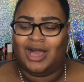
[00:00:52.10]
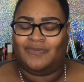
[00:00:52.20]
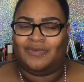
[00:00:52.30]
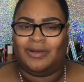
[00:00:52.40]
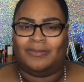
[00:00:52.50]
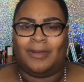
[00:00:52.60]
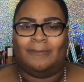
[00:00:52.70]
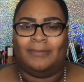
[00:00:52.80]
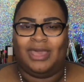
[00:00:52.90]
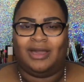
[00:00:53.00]
of
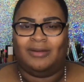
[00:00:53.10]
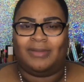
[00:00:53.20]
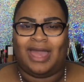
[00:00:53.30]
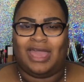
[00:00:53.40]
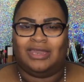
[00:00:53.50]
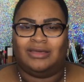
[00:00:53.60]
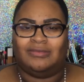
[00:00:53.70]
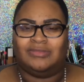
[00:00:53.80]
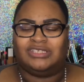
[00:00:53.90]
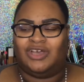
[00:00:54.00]
makeup
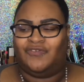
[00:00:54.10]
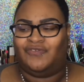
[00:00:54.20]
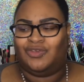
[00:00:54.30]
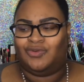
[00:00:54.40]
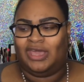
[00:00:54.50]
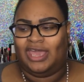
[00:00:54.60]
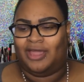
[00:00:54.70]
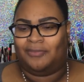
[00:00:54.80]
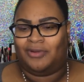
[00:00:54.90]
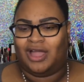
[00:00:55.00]
items, a few
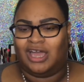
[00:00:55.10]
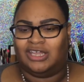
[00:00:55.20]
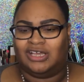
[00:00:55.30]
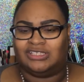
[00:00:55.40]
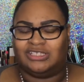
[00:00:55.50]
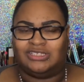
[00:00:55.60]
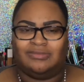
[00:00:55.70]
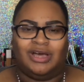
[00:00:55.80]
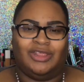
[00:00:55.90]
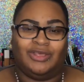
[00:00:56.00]
hair products, and
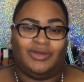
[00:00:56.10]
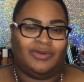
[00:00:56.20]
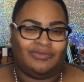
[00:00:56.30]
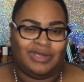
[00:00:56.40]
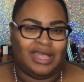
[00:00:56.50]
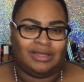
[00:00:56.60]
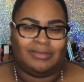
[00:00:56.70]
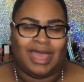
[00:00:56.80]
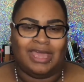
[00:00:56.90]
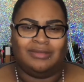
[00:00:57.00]
some other random
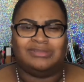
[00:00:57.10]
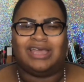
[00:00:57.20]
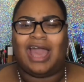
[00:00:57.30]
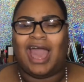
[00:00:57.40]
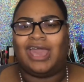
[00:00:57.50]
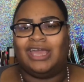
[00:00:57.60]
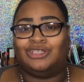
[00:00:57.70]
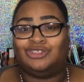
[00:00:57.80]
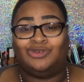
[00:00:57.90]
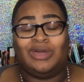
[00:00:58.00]
items that I
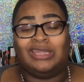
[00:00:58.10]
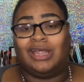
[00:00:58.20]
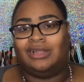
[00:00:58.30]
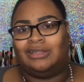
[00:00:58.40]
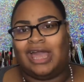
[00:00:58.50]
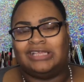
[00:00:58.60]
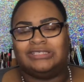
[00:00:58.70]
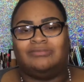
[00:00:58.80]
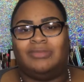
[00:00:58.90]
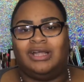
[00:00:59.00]
enjoyed
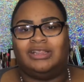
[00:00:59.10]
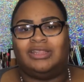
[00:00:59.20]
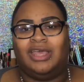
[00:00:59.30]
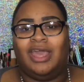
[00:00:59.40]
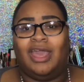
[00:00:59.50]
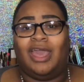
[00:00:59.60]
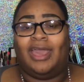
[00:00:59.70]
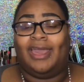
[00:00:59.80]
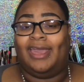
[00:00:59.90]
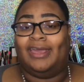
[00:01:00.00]
last month,
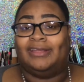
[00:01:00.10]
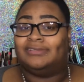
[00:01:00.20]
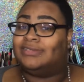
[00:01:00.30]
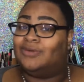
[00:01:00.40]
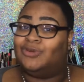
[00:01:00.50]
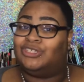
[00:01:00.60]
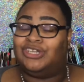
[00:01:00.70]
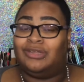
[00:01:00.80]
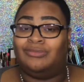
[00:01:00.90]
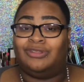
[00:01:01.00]
and I want to
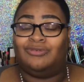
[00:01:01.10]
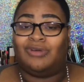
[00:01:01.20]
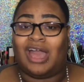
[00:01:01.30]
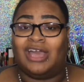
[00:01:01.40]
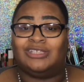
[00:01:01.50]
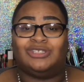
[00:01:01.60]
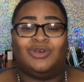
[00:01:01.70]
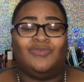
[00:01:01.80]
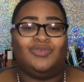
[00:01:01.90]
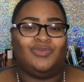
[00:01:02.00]
share them with you guys.
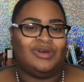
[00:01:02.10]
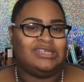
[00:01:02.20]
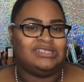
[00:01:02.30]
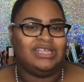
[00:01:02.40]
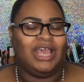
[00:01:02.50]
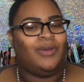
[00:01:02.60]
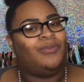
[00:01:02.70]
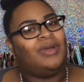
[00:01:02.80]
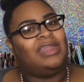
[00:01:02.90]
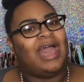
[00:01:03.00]
So if you want to see
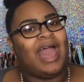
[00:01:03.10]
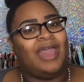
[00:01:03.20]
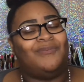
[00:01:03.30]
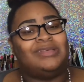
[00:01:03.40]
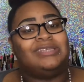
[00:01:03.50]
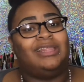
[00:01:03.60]
what I was